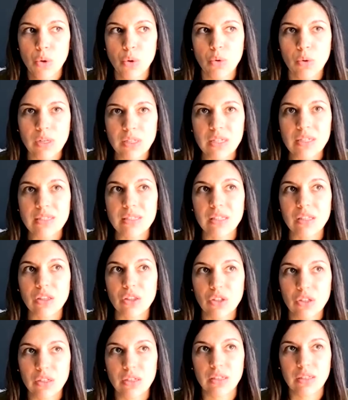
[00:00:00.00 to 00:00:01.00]
what does it
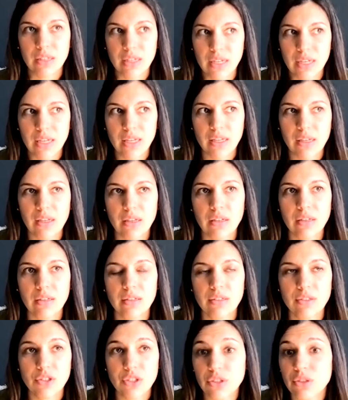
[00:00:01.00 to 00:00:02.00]
look like
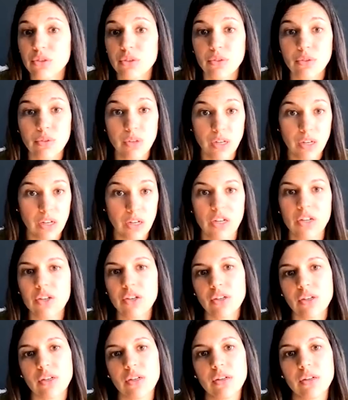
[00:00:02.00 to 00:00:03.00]
to
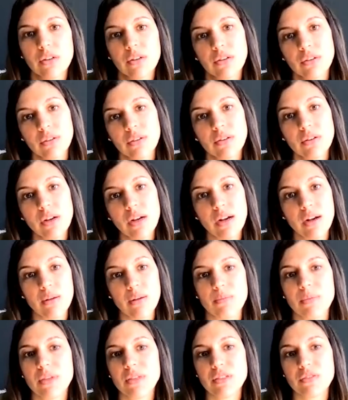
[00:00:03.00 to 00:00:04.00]
honor
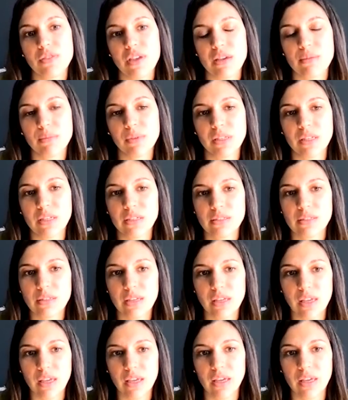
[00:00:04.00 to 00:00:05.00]
these families
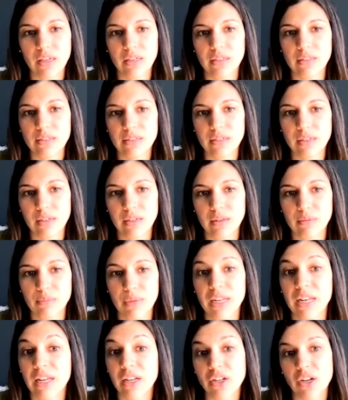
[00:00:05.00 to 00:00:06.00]
and
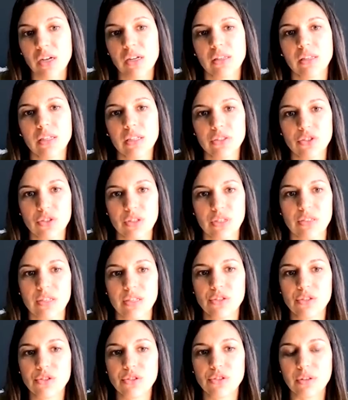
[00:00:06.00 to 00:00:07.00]
acknowledge this
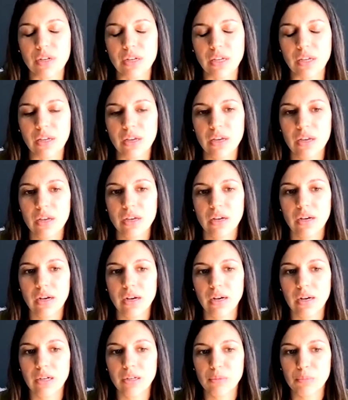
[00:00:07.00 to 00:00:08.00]
history,
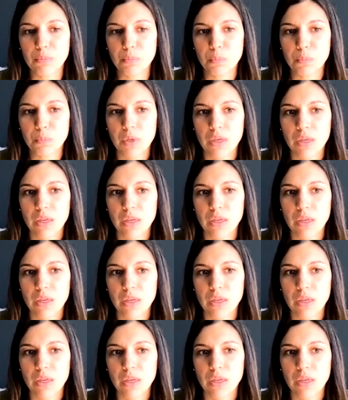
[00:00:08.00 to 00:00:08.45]
and